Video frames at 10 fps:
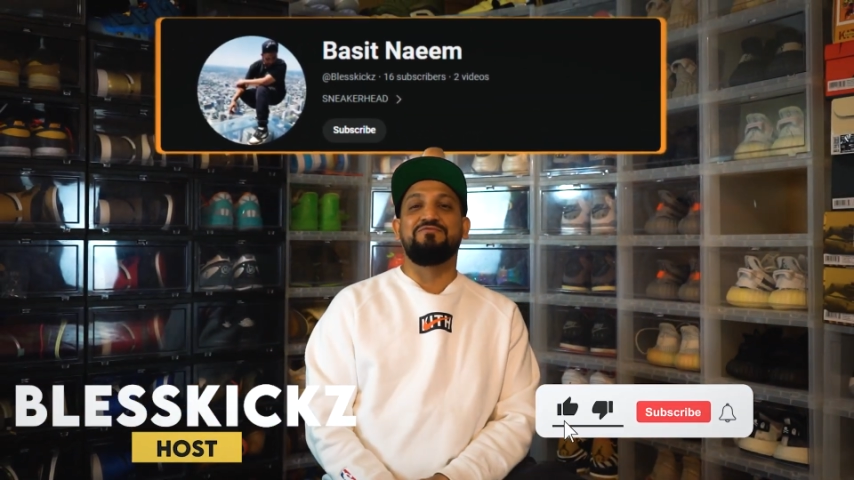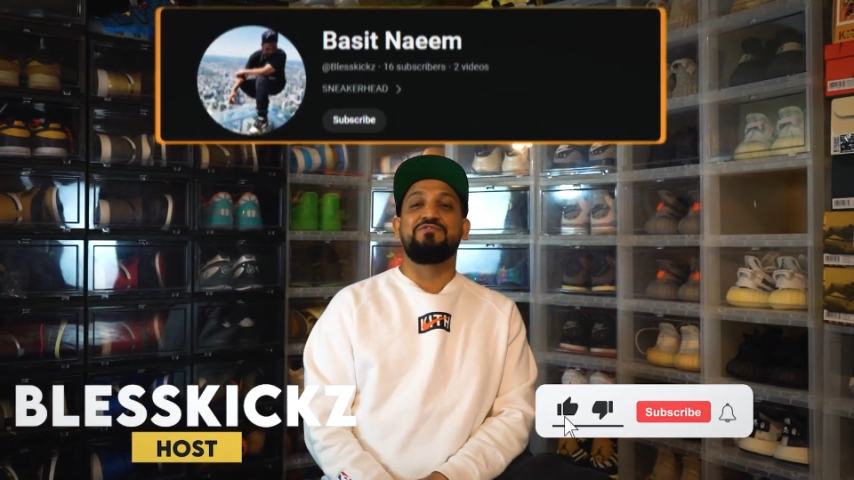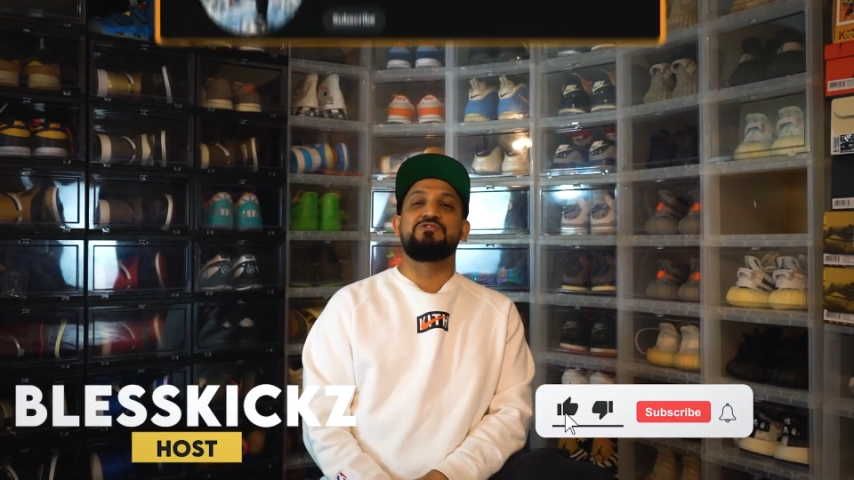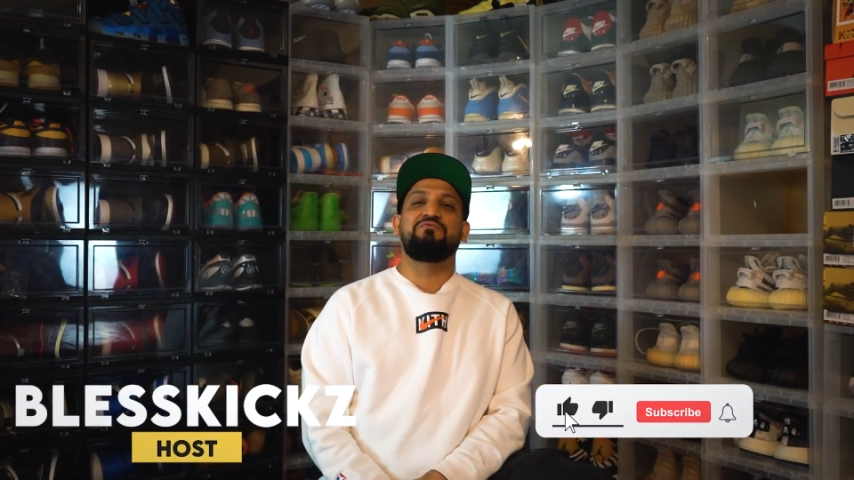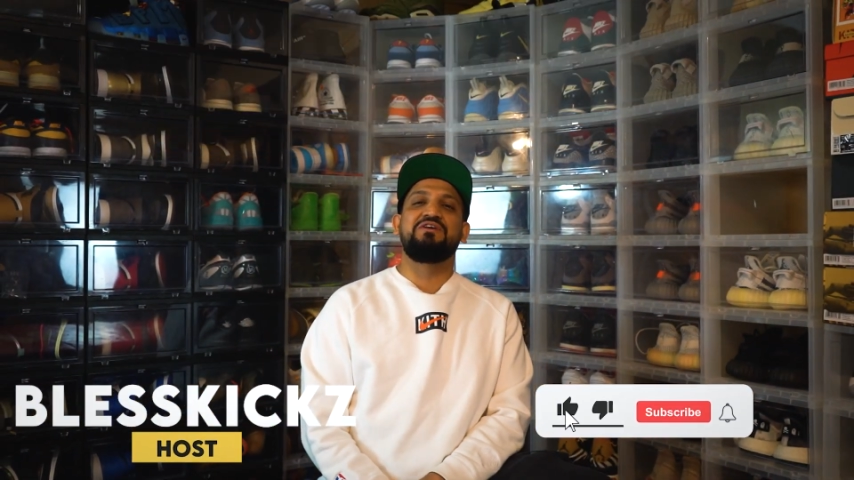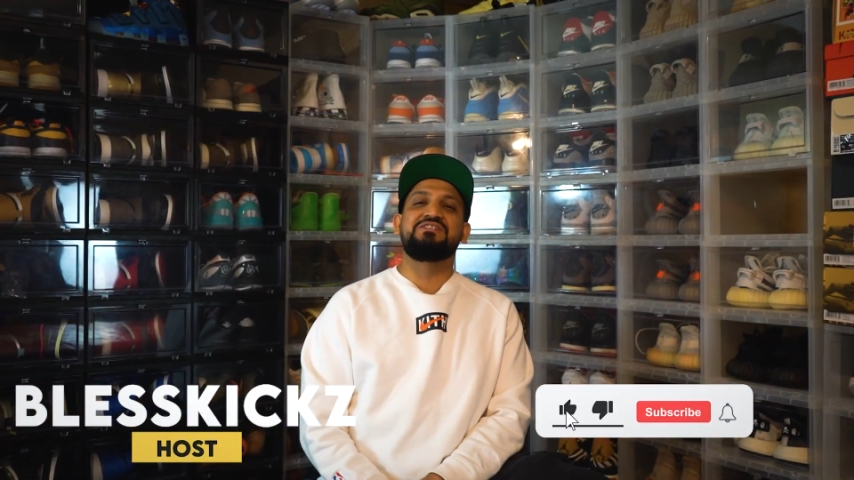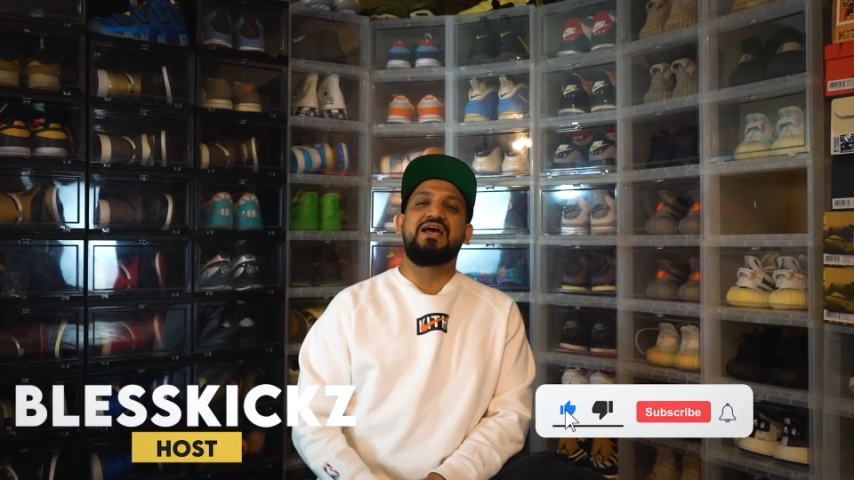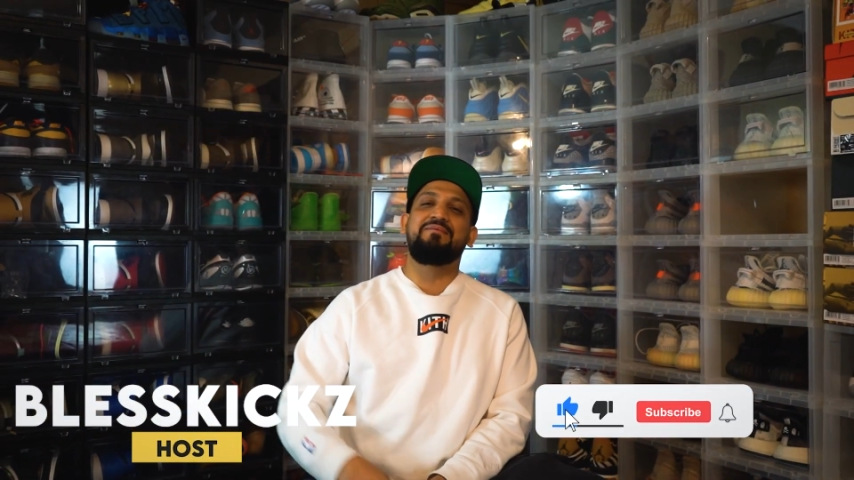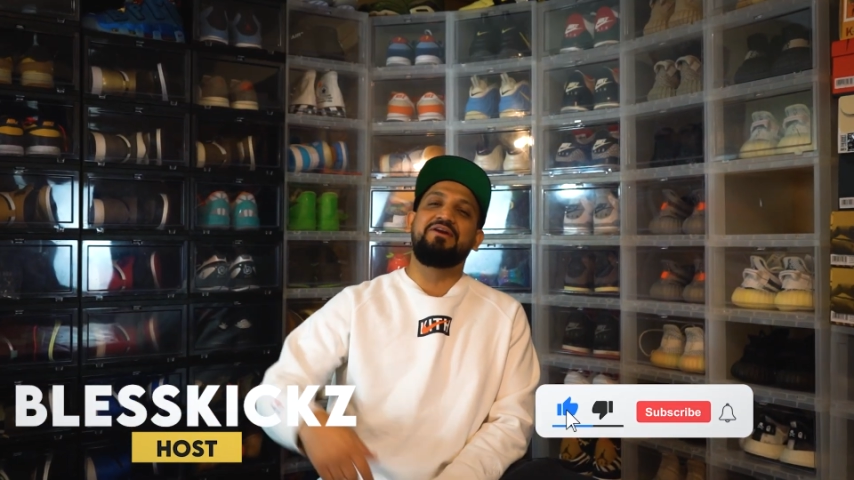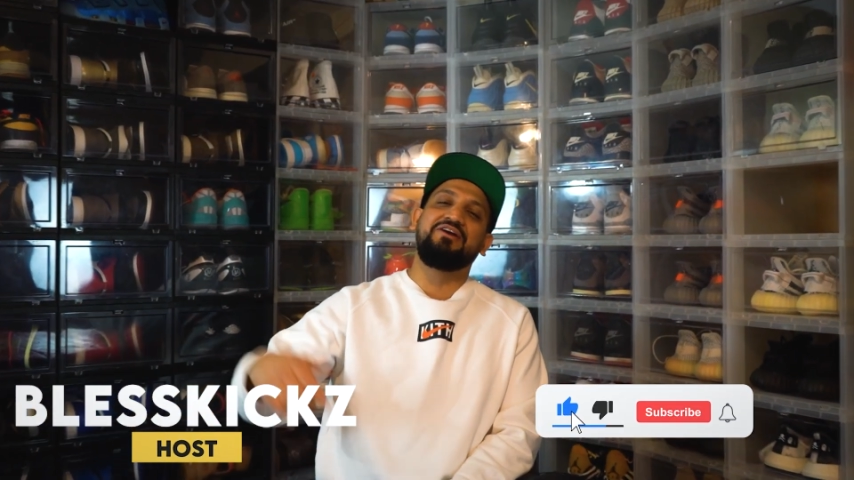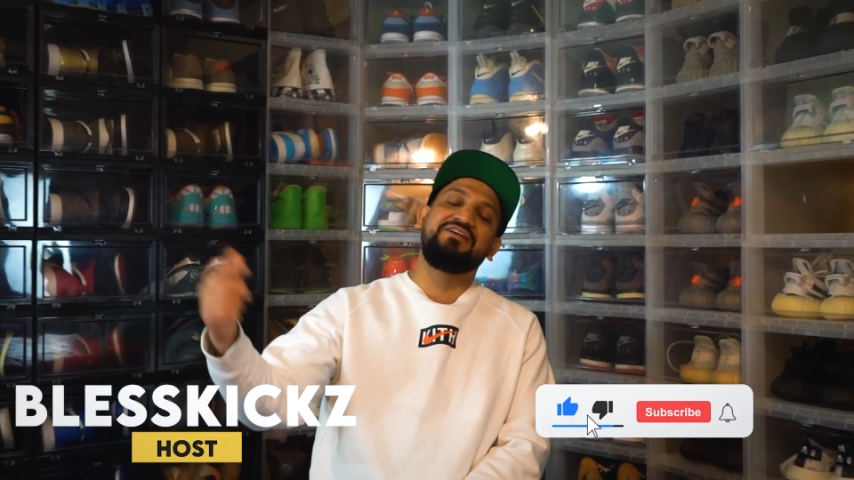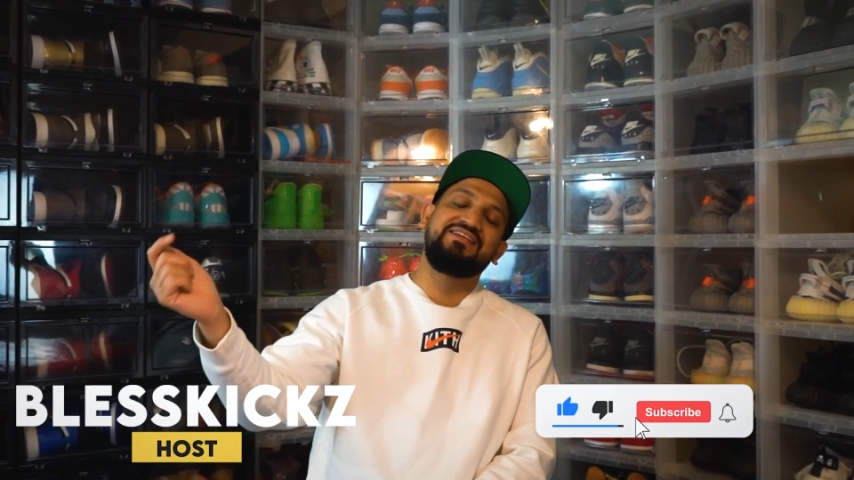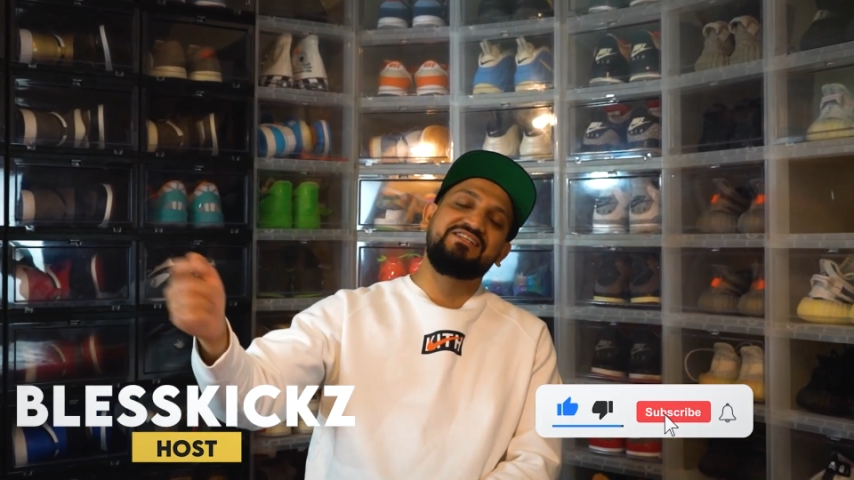If it's your first time here, hit that